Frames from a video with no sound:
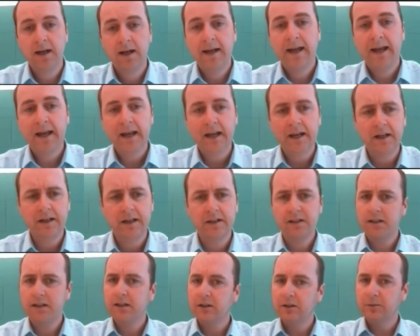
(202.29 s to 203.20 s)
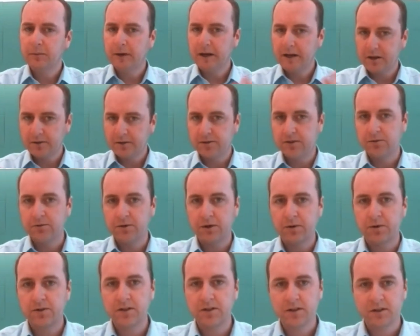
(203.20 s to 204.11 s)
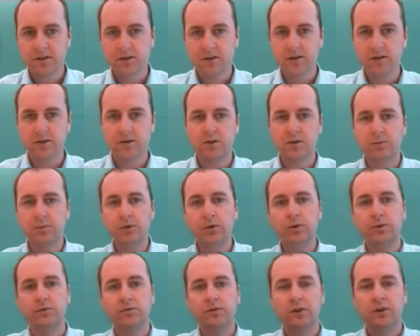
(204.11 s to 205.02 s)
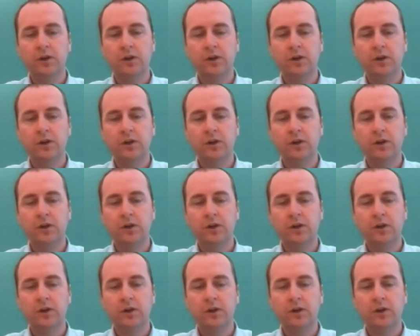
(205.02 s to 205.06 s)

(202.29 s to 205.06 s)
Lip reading: and you might also notice that it starts to move.